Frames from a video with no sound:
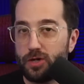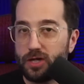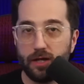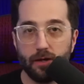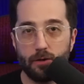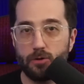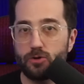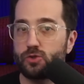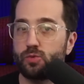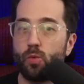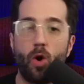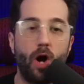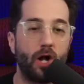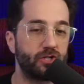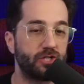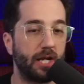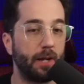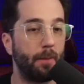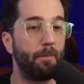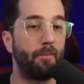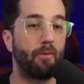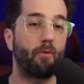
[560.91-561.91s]
years
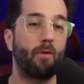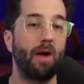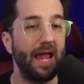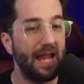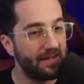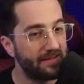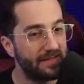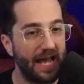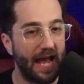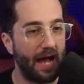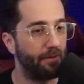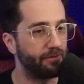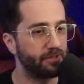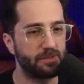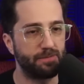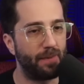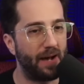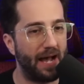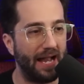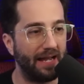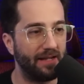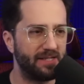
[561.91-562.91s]
watching breakdowns
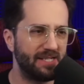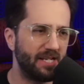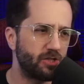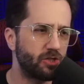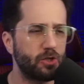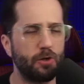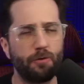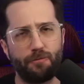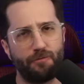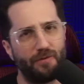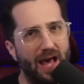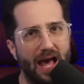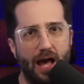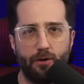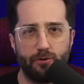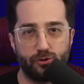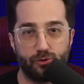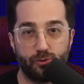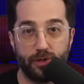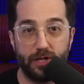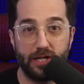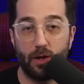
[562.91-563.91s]
by Digital
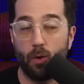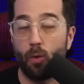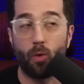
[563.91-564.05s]
Foundry